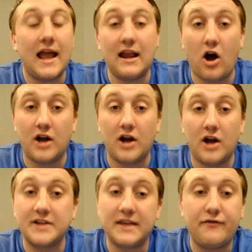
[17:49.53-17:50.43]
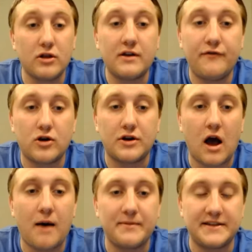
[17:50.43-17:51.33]
And it, honestly, if you're looking for a good
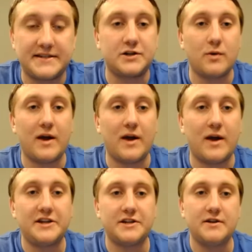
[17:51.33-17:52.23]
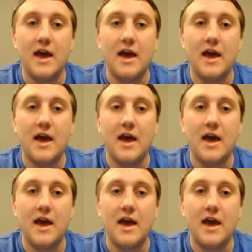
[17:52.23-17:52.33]
comp in this situation,